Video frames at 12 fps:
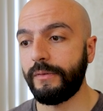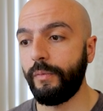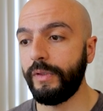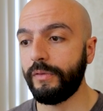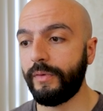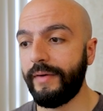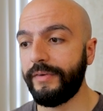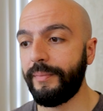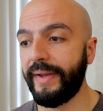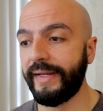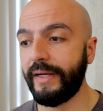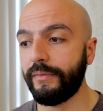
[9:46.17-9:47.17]
Will arrive in your
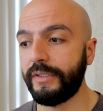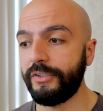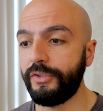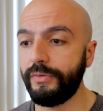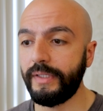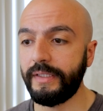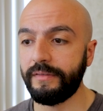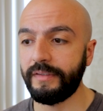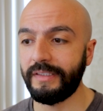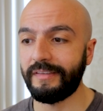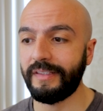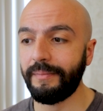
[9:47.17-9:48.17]
bank account within 2 days.
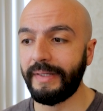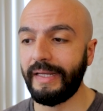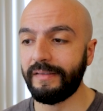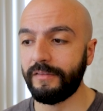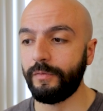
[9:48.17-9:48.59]
In some cases,